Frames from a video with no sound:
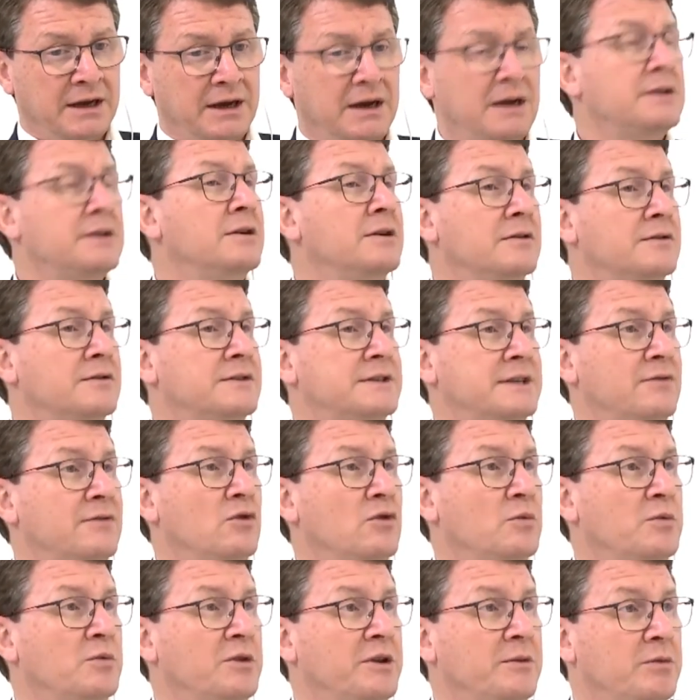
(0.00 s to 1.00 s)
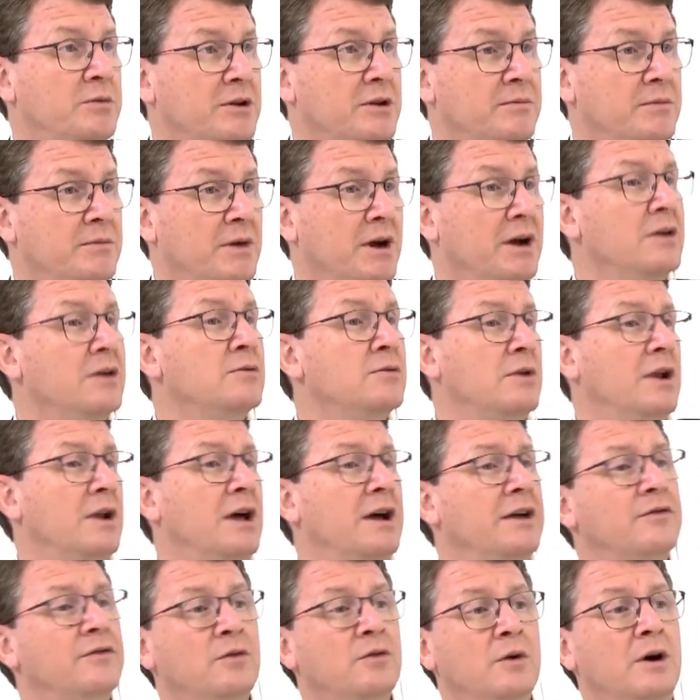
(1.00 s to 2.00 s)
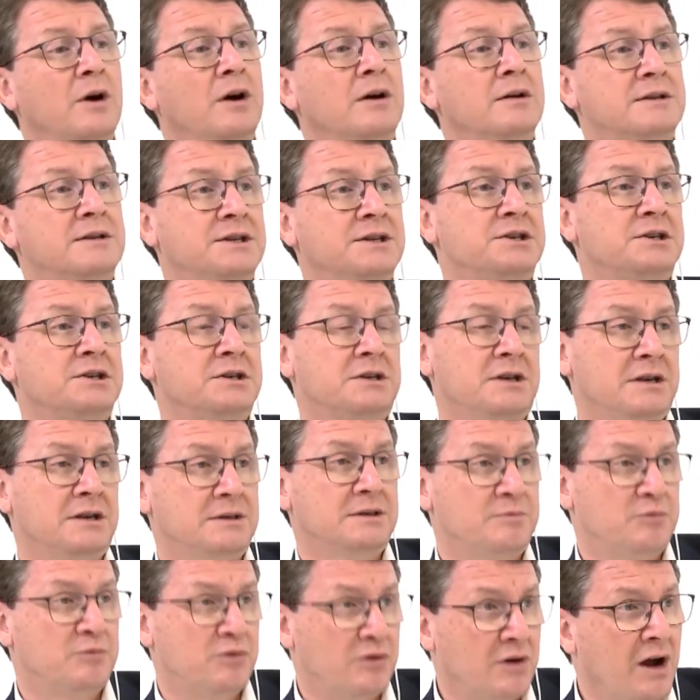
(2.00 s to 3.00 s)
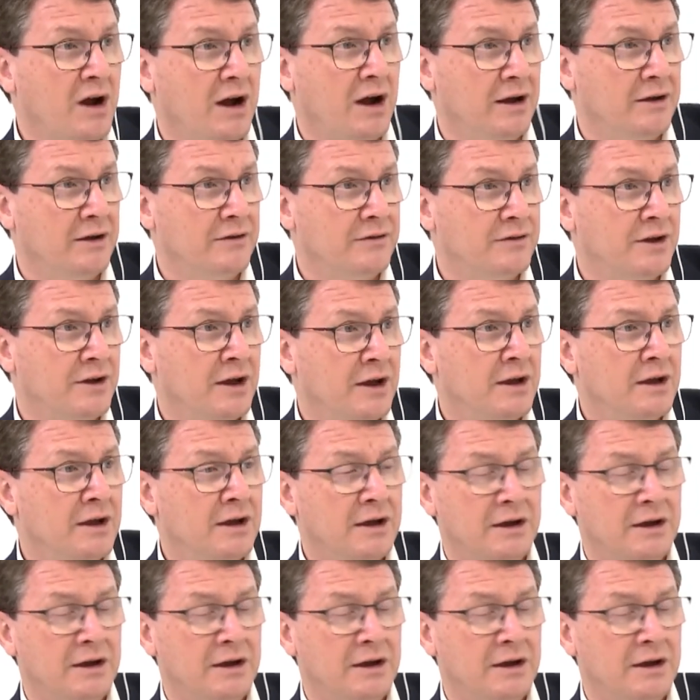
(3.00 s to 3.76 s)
I know of several people in my own life who are digitally deprived,